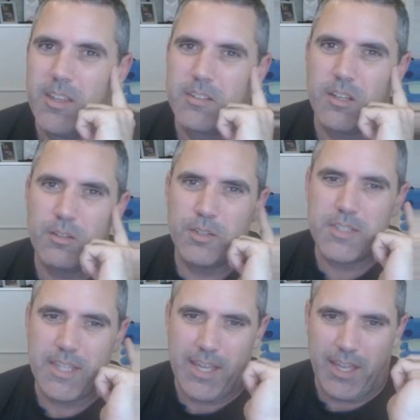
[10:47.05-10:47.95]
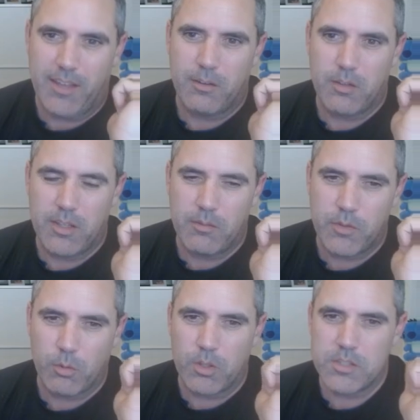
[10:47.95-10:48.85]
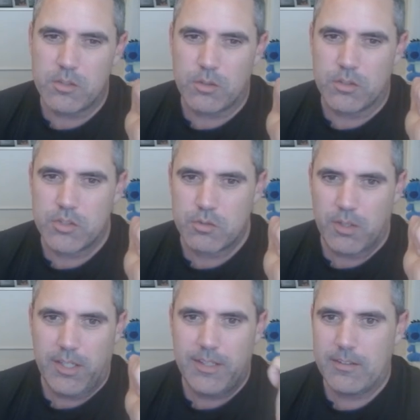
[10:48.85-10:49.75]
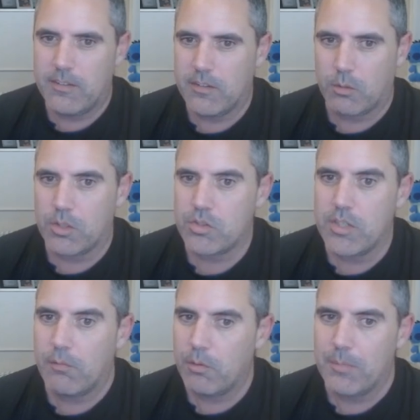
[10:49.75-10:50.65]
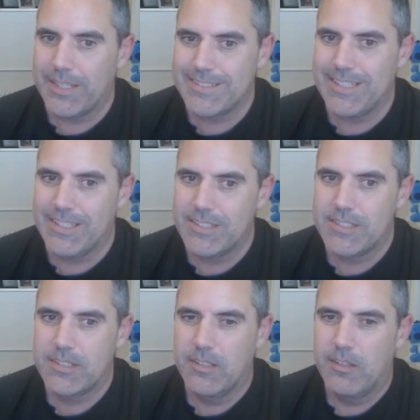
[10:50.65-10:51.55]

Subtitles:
Not only that, if there was no constraint, the question never makes sense.